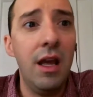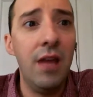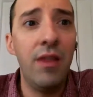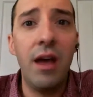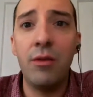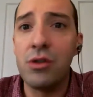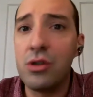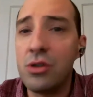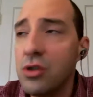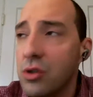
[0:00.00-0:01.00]
and that was
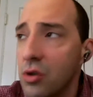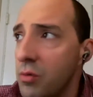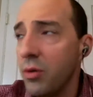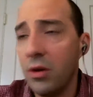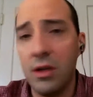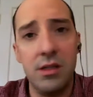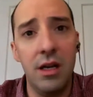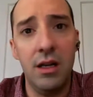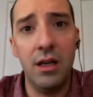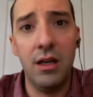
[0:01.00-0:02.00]
super
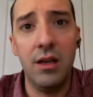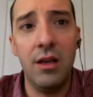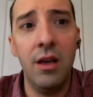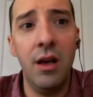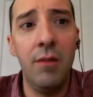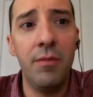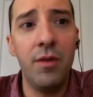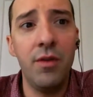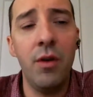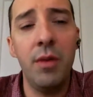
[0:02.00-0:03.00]
exciting um,
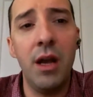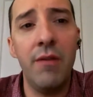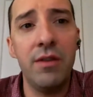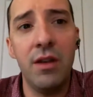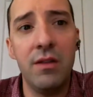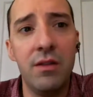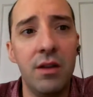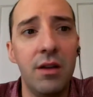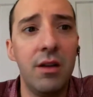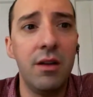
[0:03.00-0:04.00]
so i mean obviously
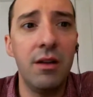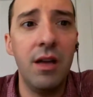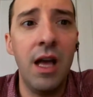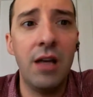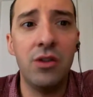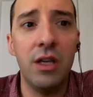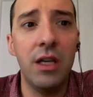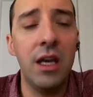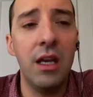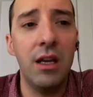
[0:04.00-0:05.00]
to actually
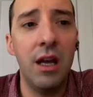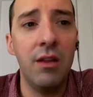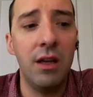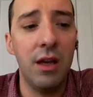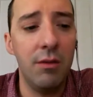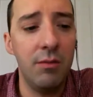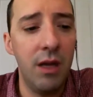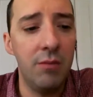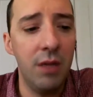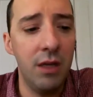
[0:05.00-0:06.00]
get it i think I,
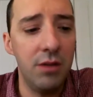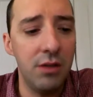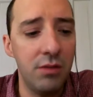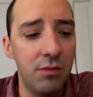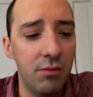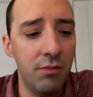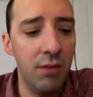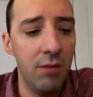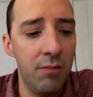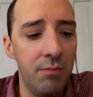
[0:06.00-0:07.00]
I, I just
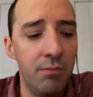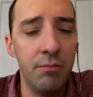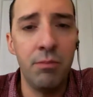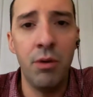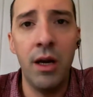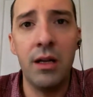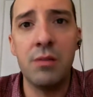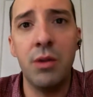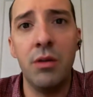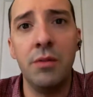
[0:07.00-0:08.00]
my brain
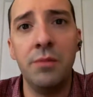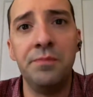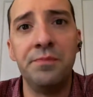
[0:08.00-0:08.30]
exploded